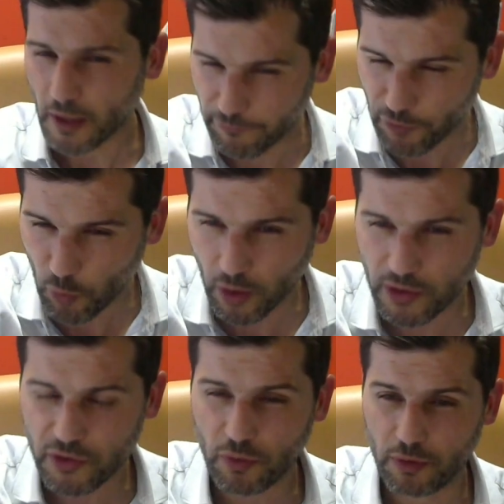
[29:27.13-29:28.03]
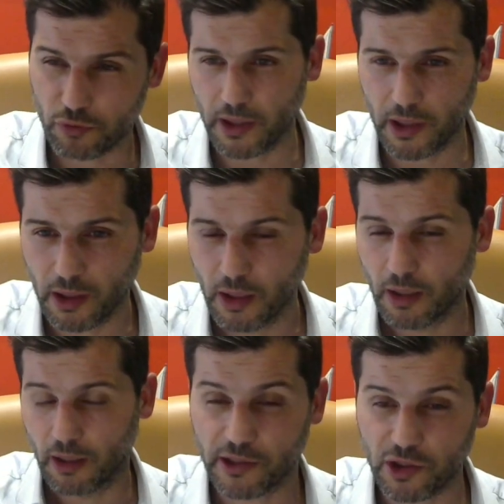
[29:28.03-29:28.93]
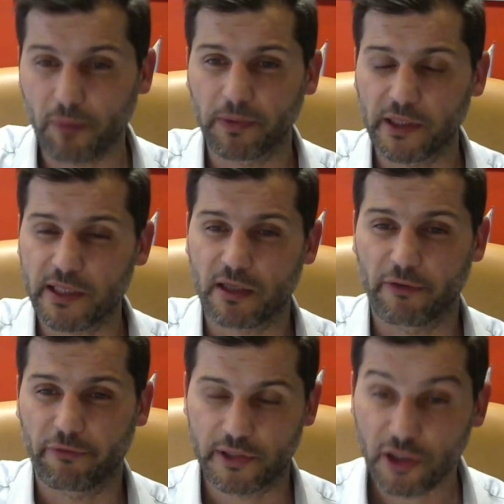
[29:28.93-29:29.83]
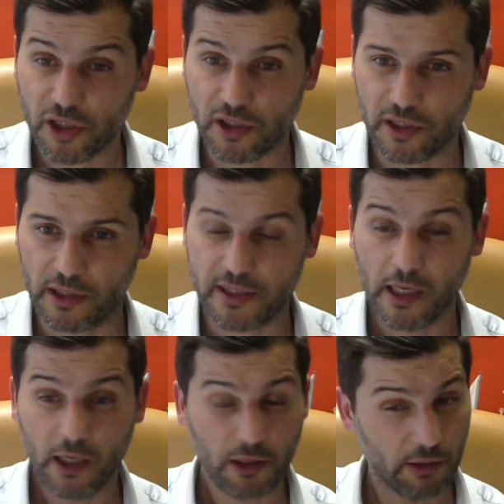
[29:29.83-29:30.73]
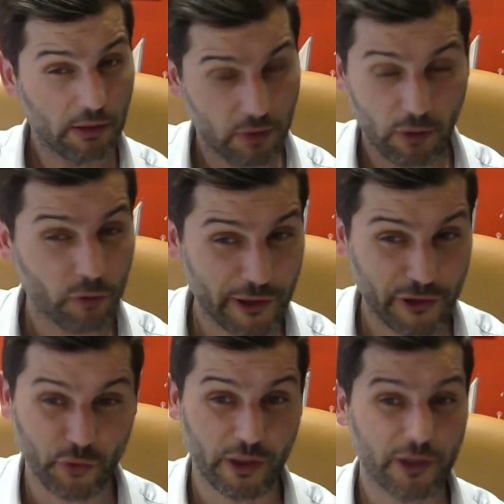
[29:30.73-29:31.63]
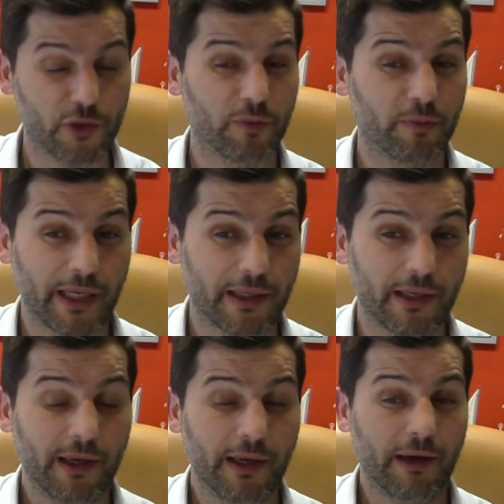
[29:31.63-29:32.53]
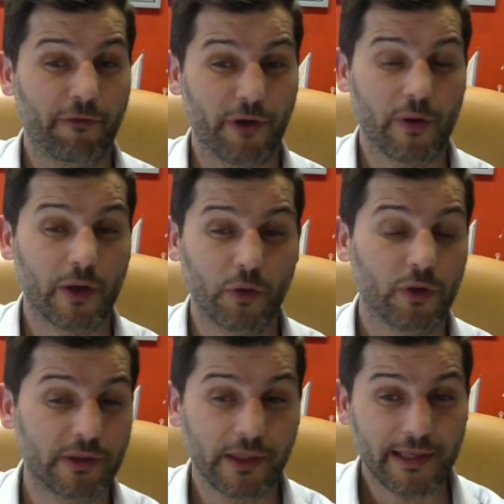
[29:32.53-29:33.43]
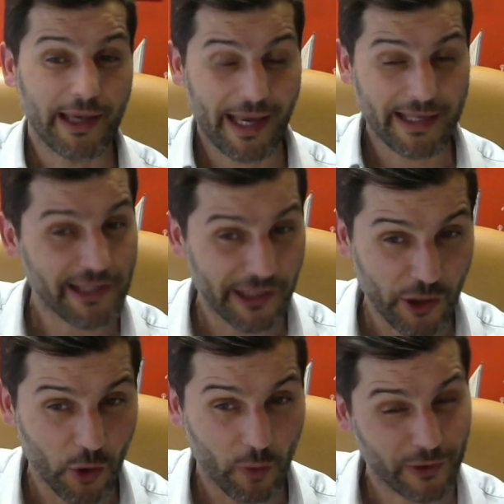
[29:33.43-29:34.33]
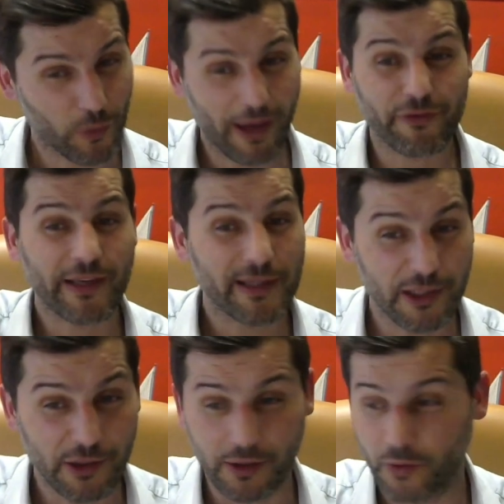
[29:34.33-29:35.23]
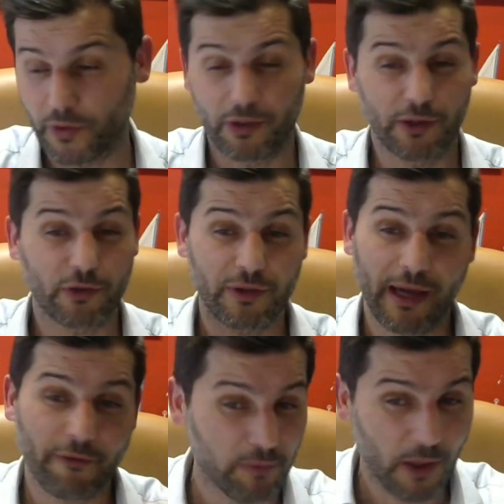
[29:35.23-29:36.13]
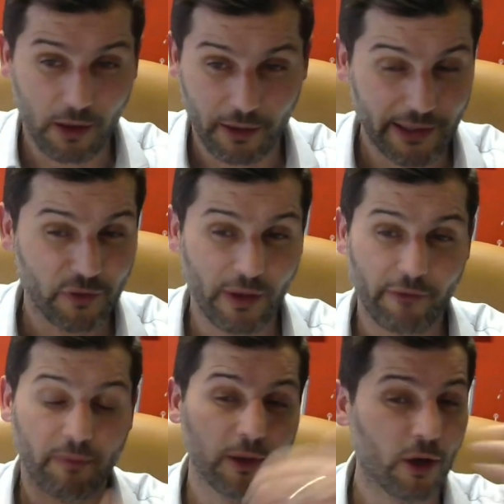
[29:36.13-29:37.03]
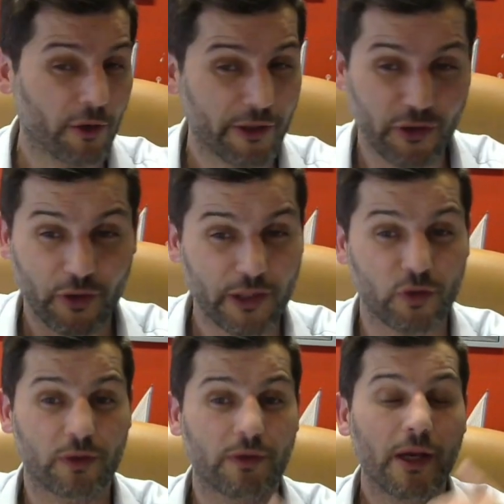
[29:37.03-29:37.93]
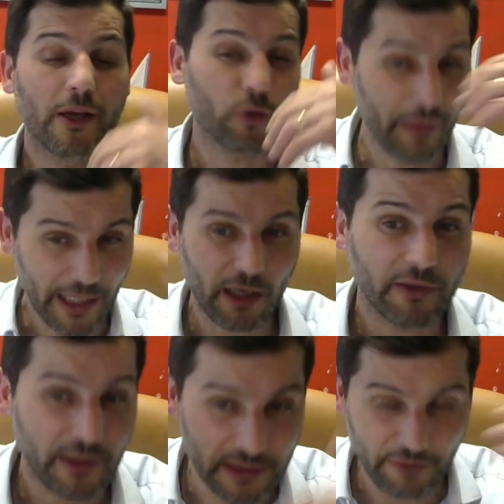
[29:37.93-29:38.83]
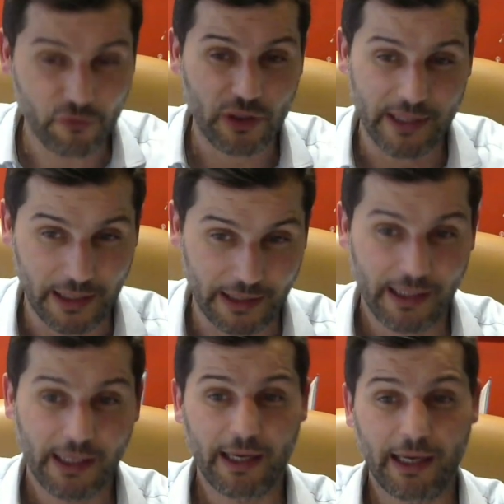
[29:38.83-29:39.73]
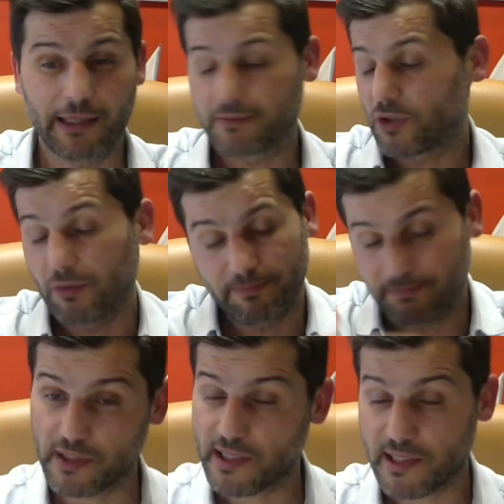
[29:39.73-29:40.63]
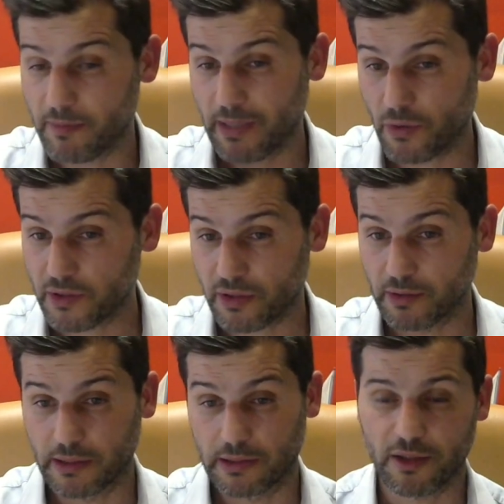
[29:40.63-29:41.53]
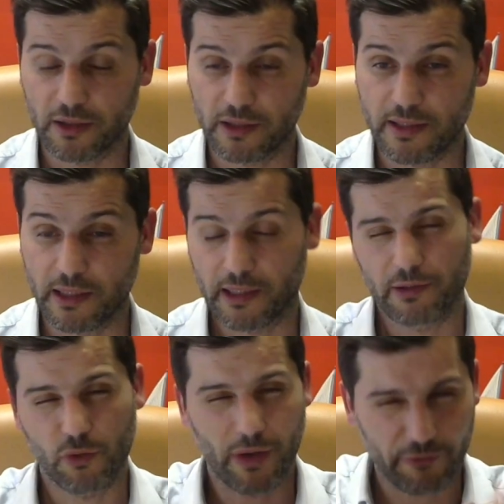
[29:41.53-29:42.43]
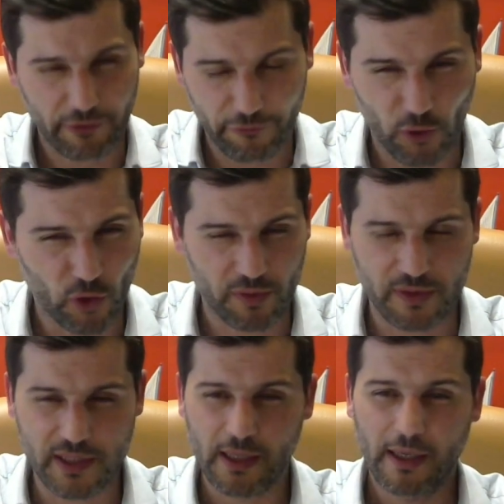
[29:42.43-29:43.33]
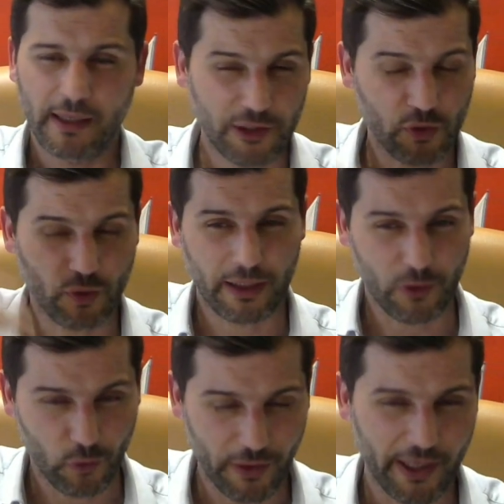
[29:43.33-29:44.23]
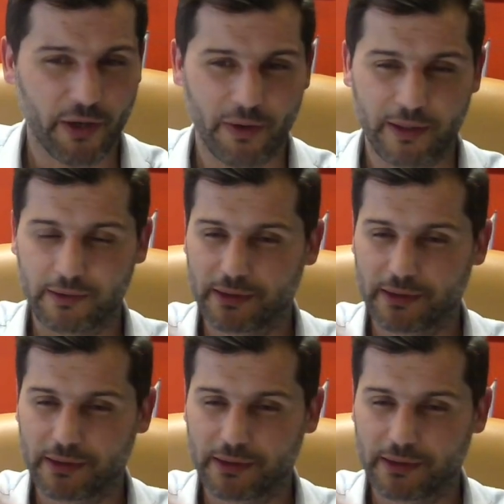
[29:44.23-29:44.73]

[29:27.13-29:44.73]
If you want to be in the top list of search engines, you know that you need to make a very good SEO. And to have SEO, you need to have a blog. And to have a blog, you need to, to make content every day. And so this is a marathon and it's not easy. And you have the forums that you can go there and,